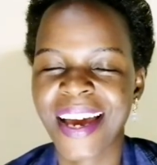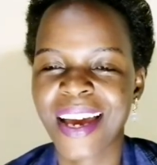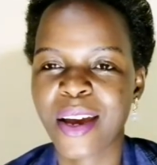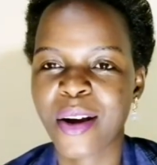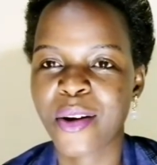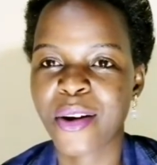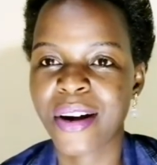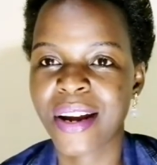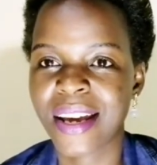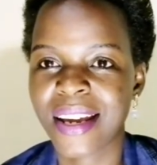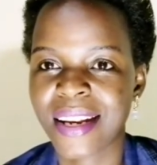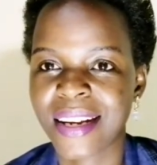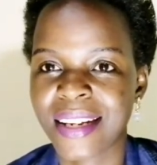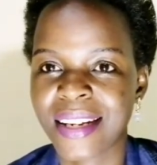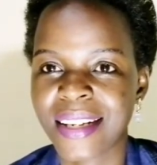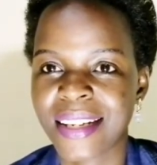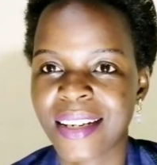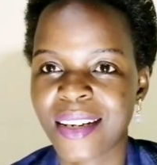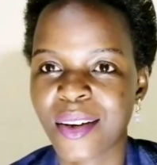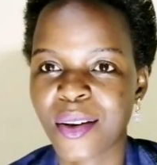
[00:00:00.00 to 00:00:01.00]
I
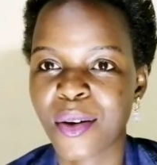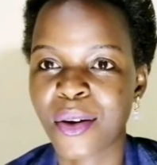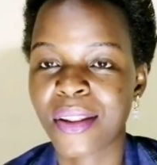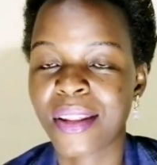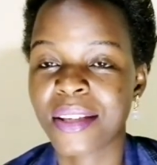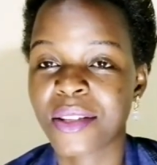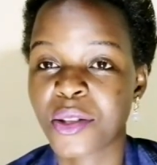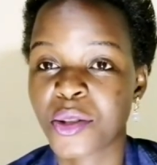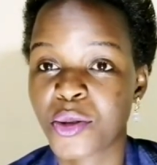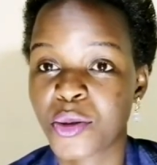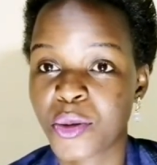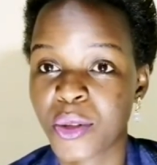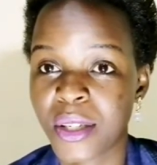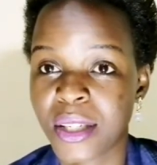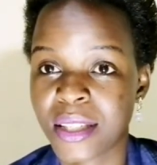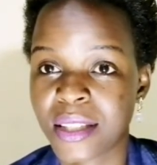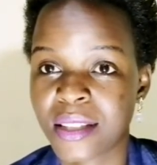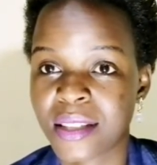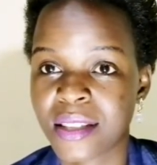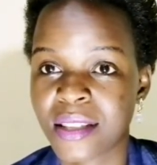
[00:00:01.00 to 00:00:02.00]
ran on the
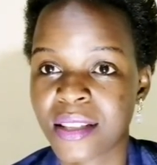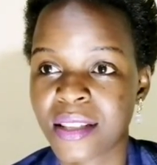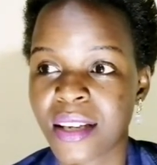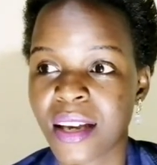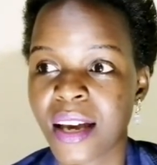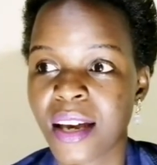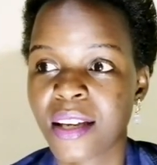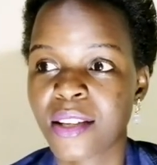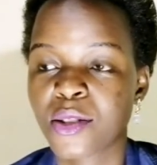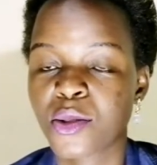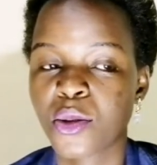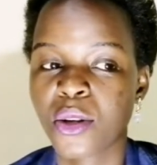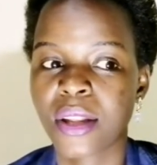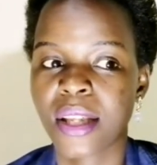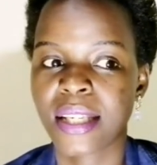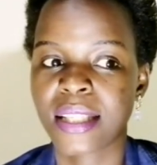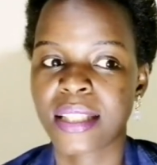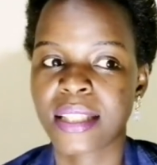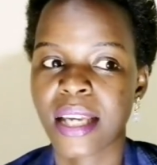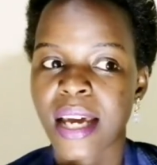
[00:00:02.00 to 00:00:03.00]
street so
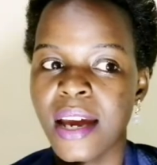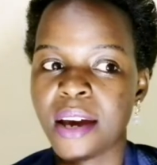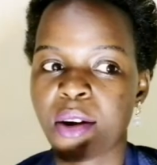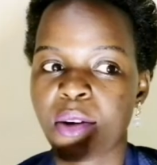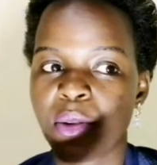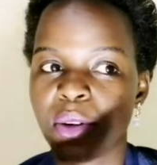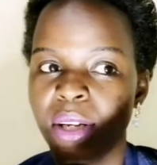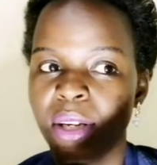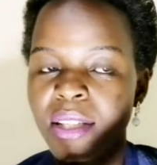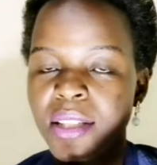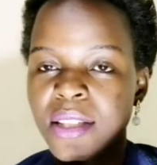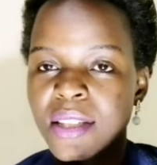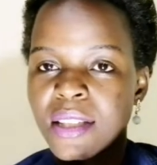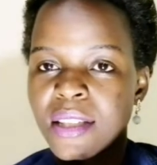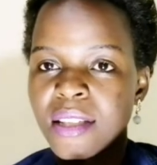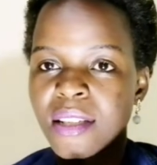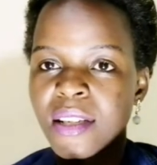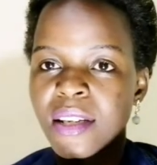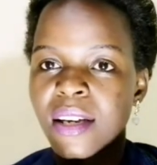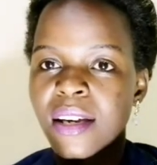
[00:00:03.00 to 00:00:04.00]
that I
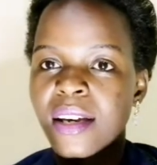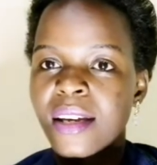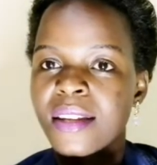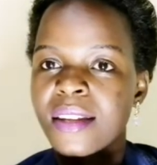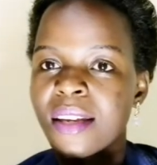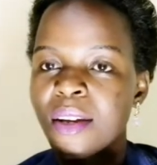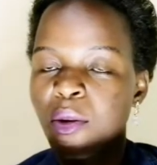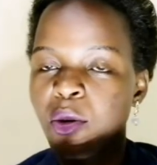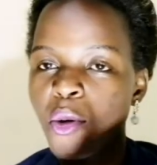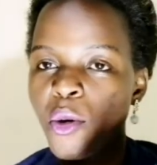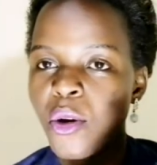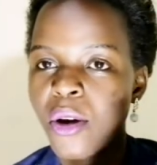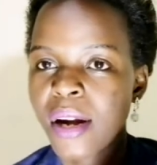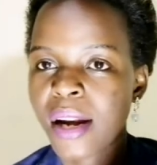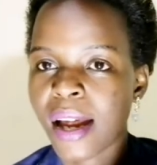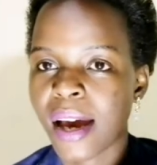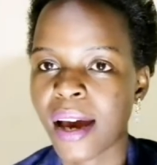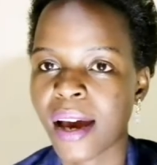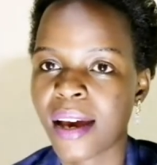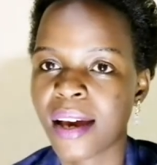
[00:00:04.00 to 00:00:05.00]
reach the
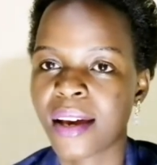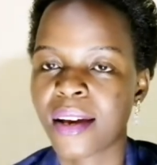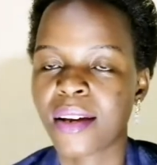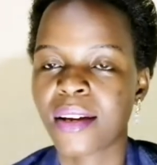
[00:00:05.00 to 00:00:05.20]
corner.